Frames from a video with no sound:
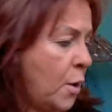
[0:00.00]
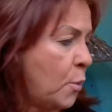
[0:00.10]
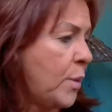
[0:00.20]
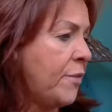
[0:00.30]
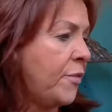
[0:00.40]

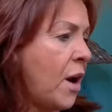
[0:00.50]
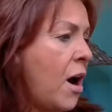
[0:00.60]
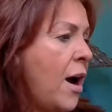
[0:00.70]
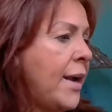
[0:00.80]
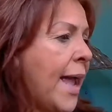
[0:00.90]
We've
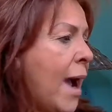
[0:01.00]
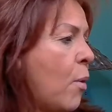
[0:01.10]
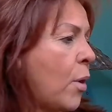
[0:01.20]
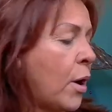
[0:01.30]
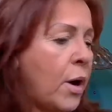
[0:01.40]
got
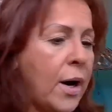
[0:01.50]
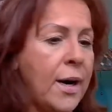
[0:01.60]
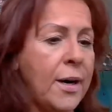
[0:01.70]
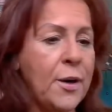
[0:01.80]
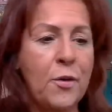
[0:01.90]
our
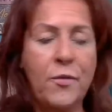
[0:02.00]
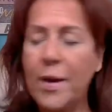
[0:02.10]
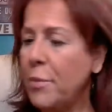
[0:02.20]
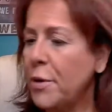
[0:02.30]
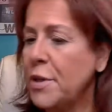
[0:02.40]

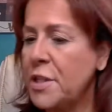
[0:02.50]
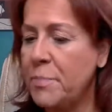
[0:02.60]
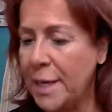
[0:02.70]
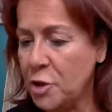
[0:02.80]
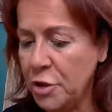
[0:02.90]
November
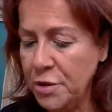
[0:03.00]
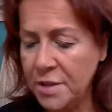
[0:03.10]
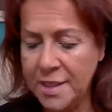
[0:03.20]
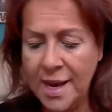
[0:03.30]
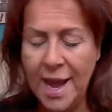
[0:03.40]

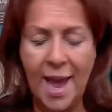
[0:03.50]
specials.